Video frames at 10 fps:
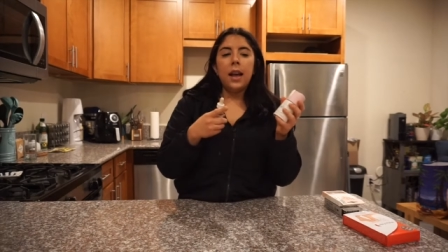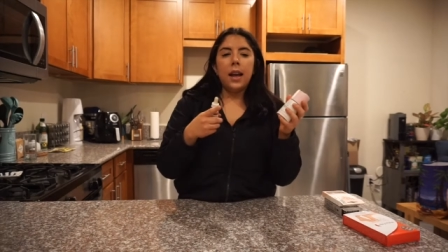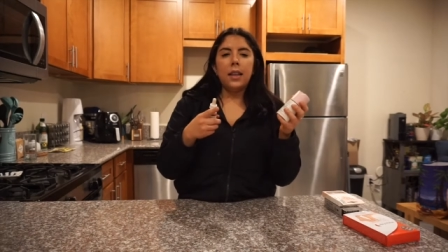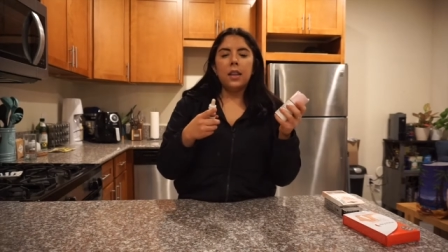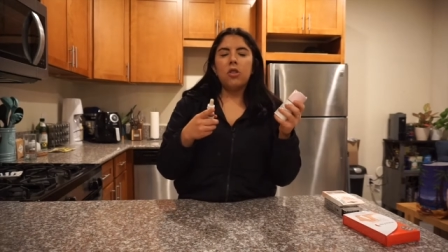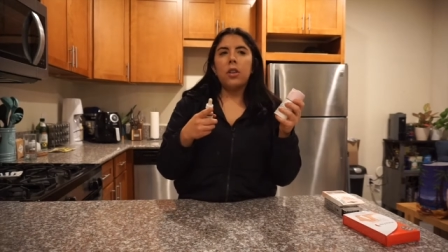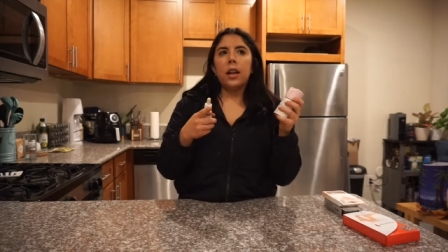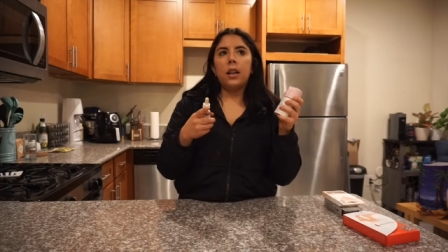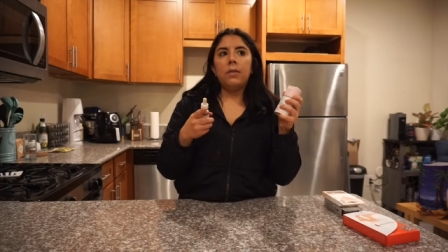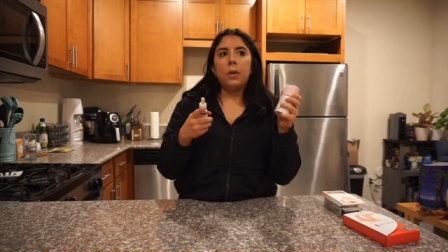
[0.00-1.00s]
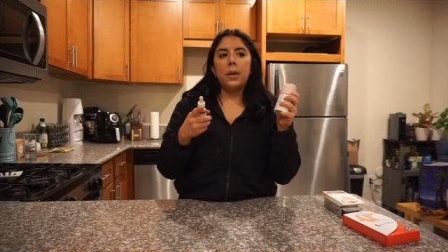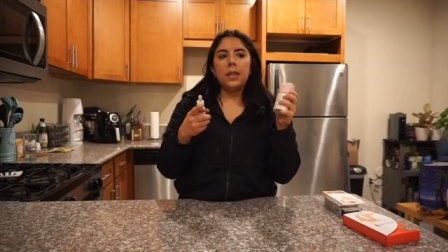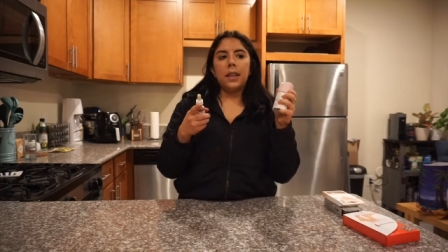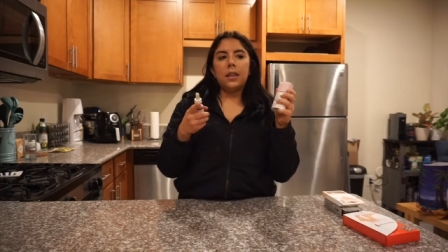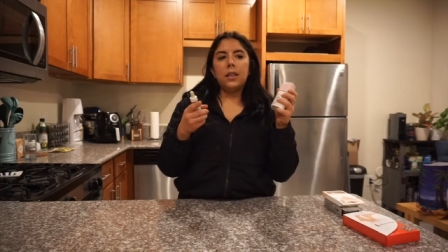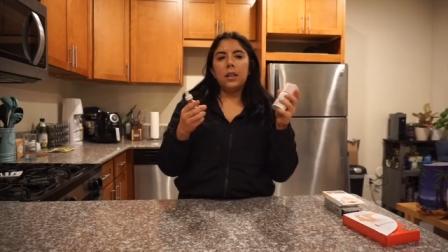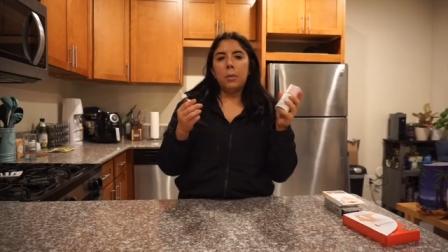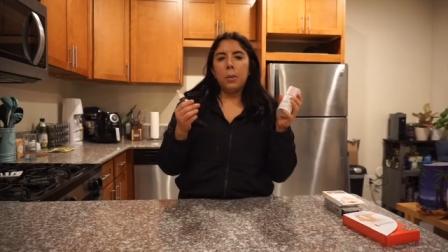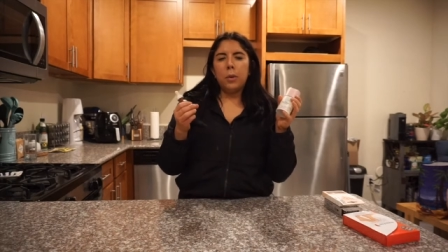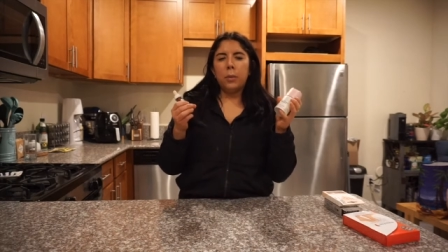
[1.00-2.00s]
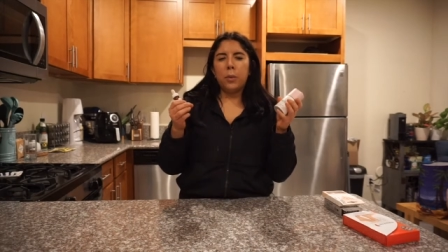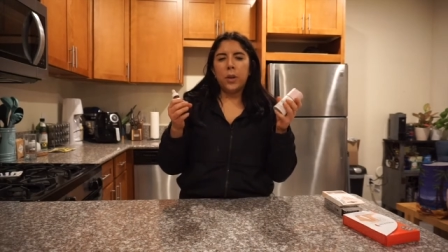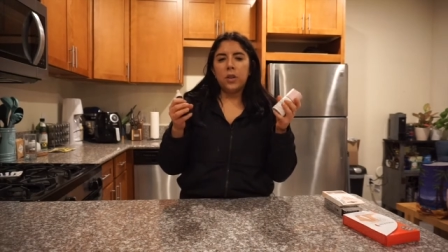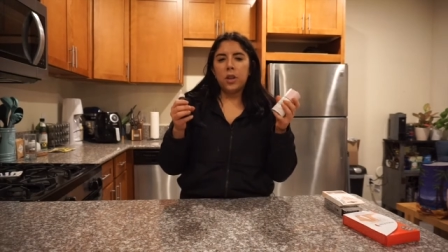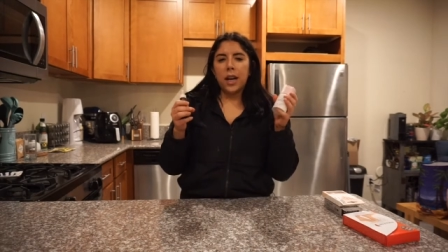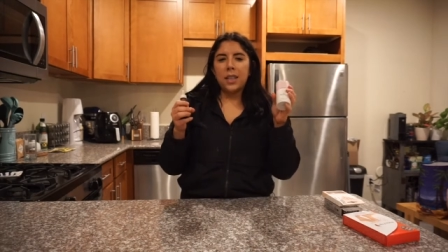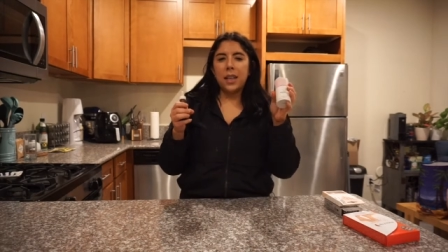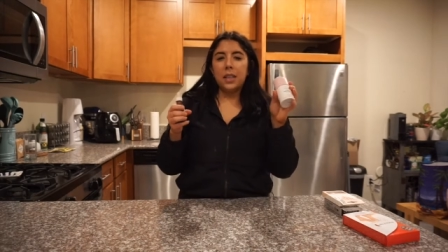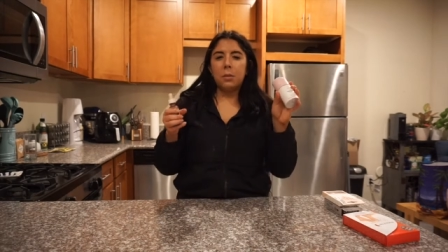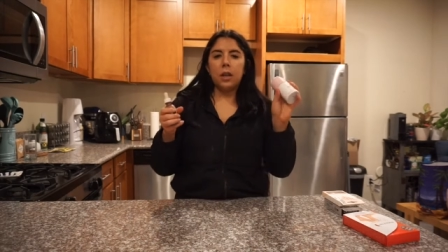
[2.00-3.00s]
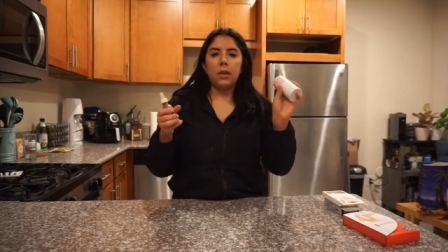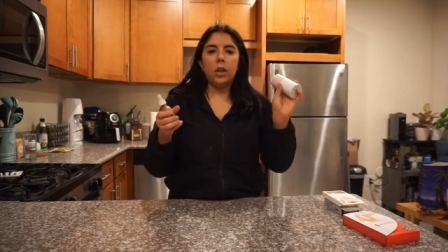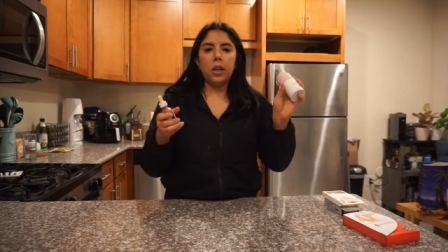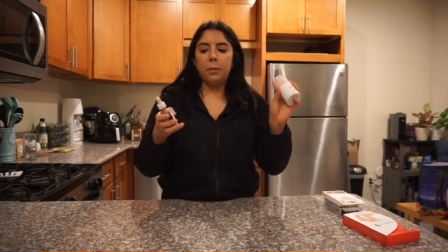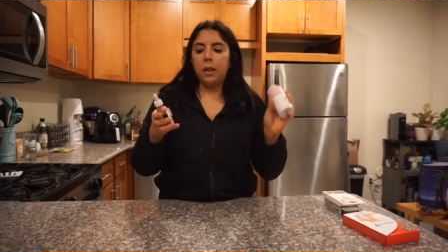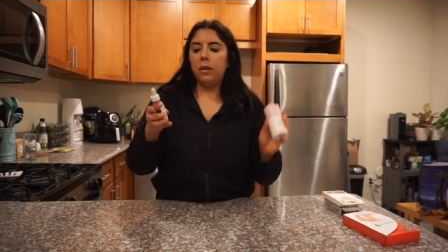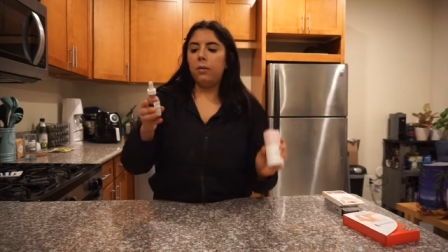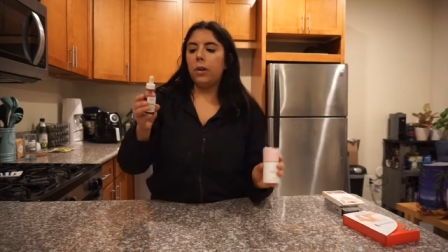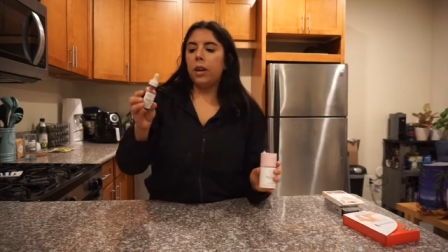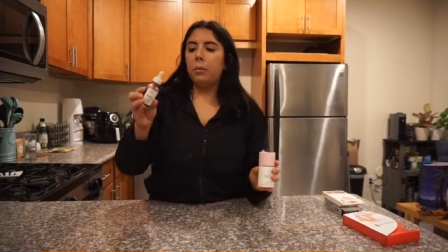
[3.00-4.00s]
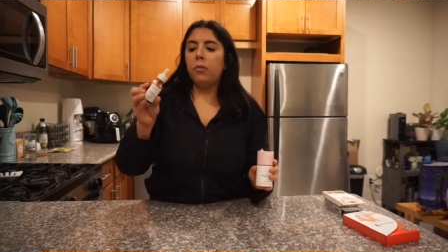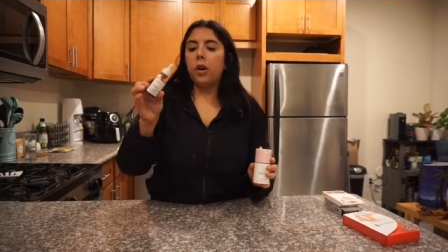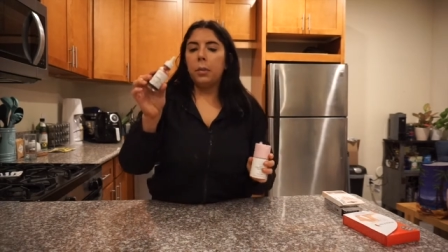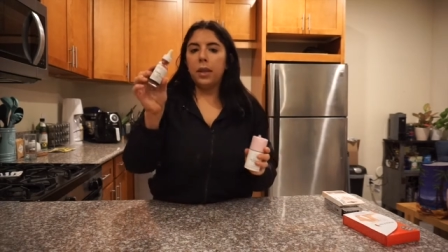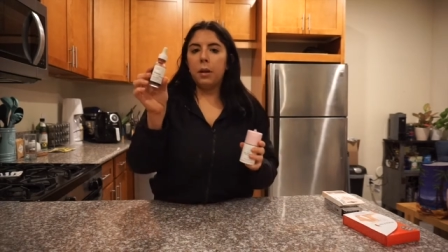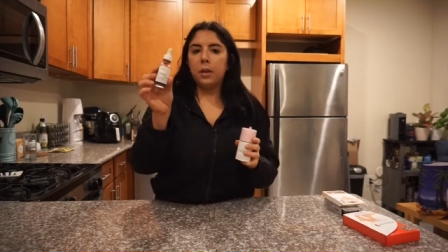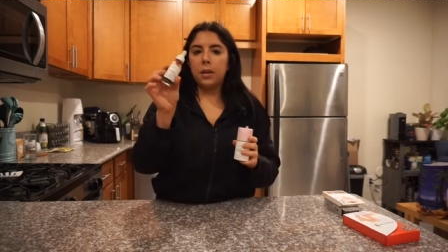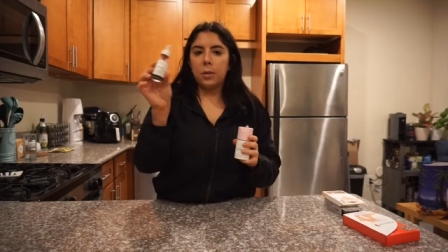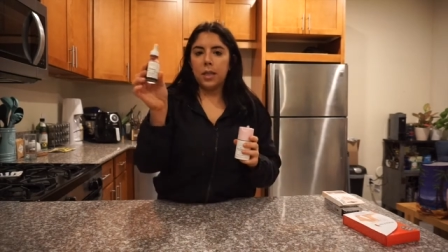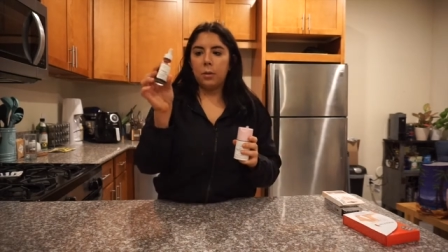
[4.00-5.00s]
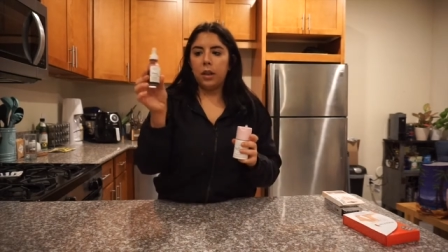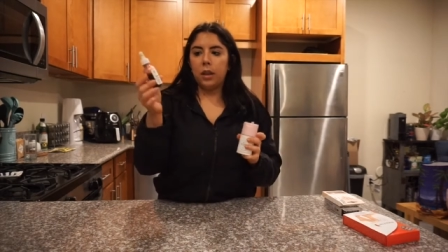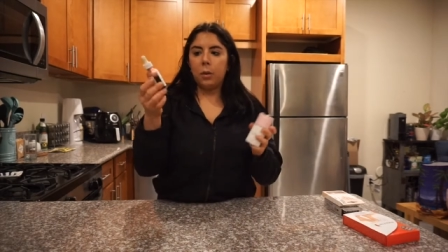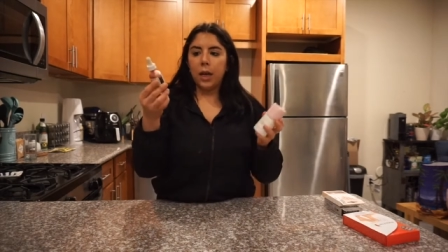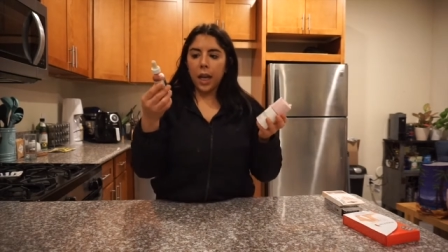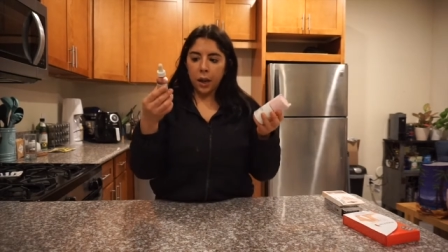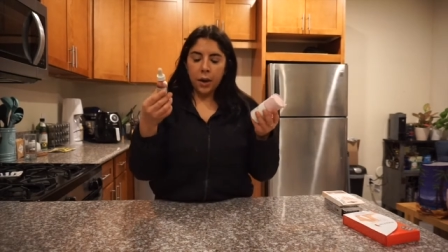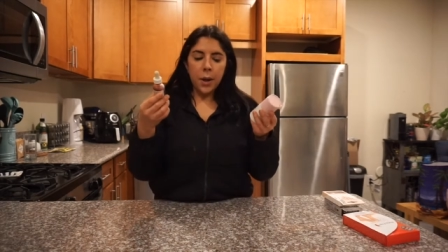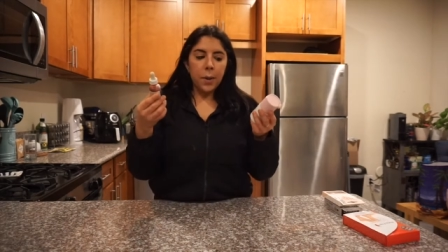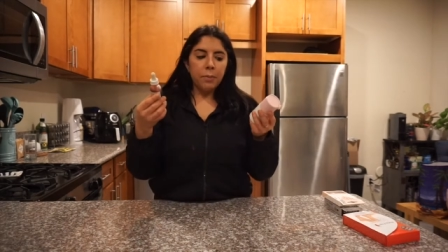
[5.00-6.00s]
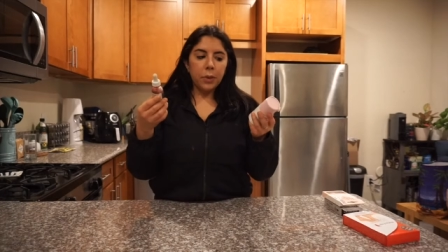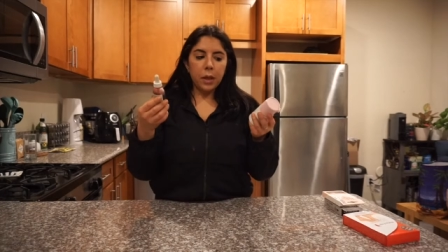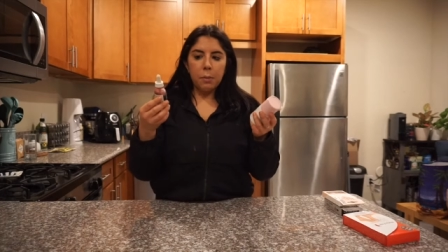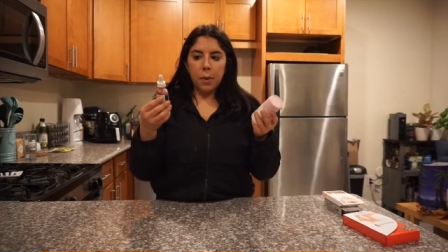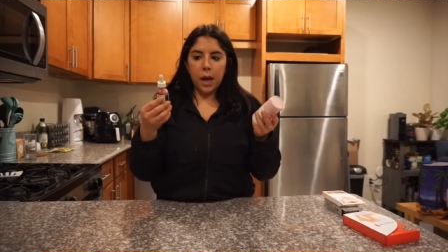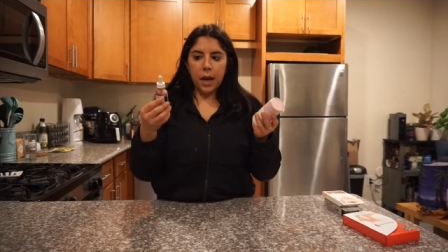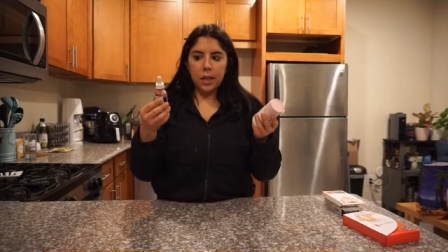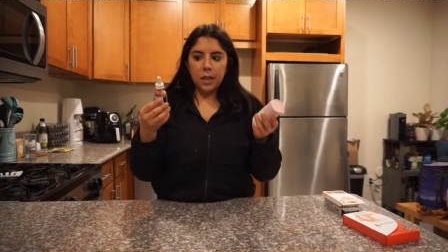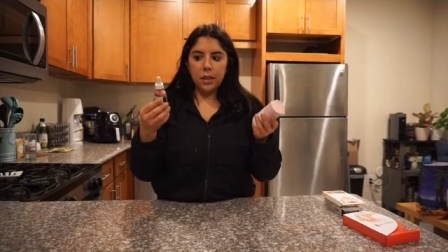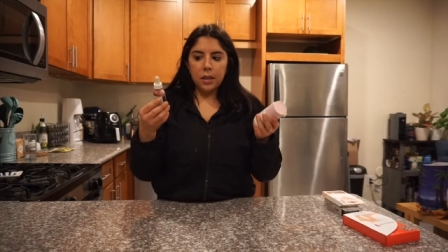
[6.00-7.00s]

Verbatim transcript: I think the Drunk Elephant one's like, it's a little bit more moisturizing. It's more of a creamy formula where this one's more liquidy, but